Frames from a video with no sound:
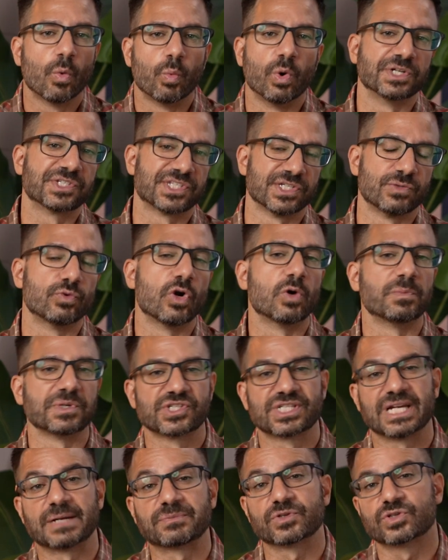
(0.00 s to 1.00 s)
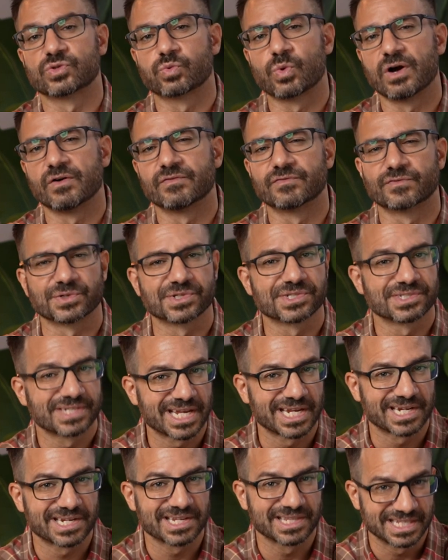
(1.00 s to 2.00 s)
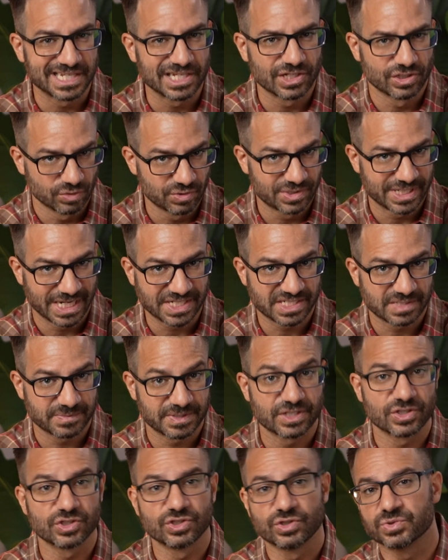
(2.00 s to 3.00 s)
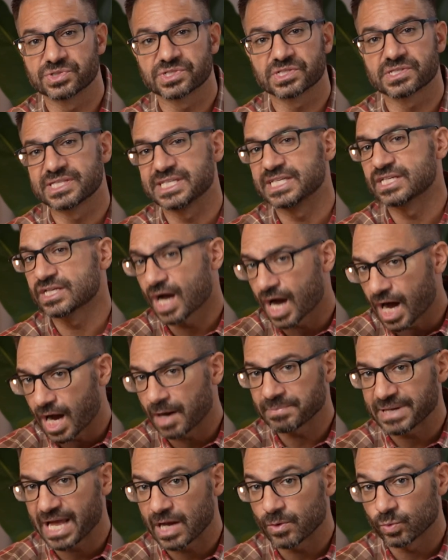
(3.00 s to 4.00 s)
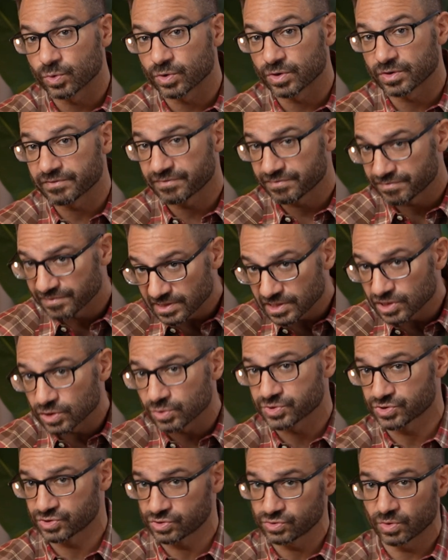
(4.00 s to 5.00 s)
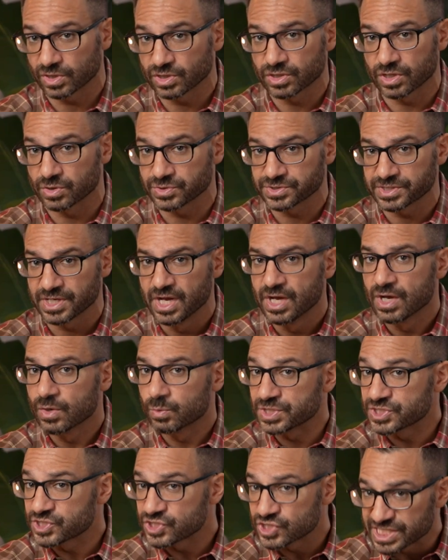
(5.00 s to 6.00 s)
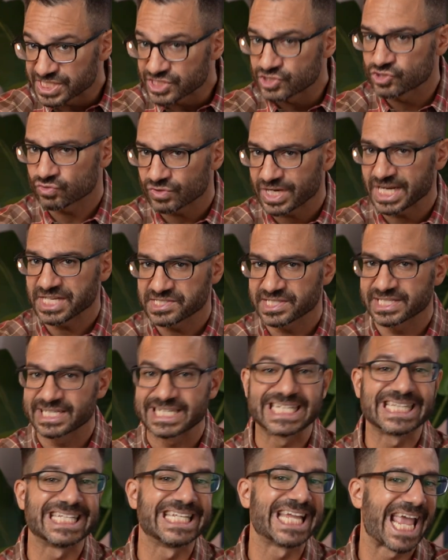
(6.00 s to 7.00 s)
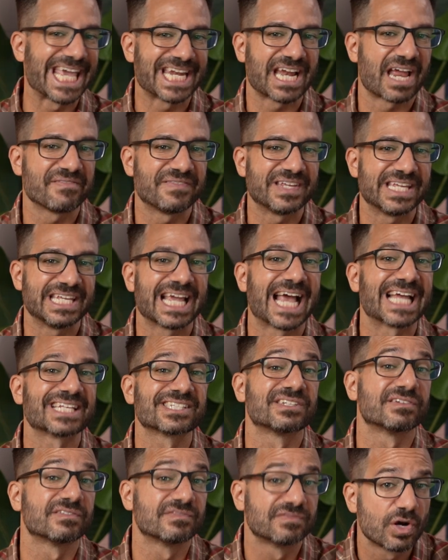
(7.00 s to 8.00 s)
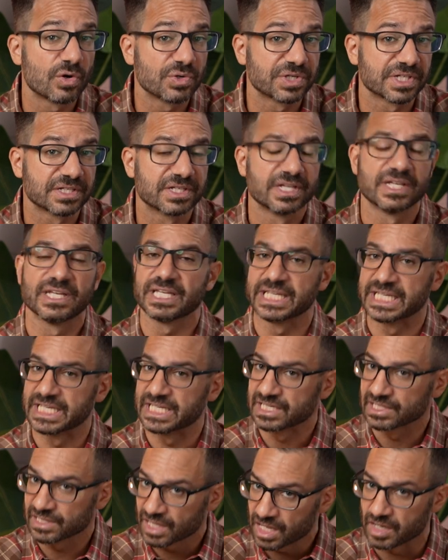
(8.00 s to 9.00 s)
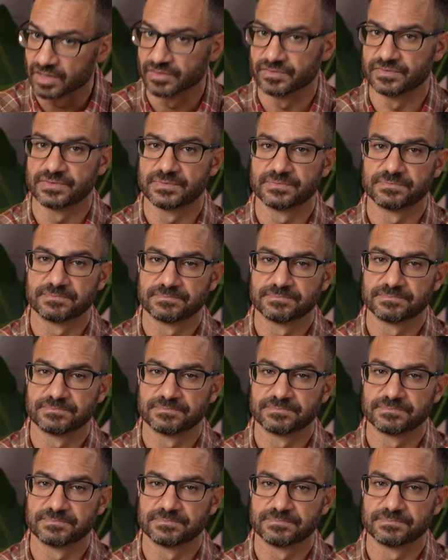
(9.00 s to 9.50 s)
Once in Romans chapter 12, verse 10, the New Testament uses the compound word philostorgos, which is translated in the NIV as devoted in love.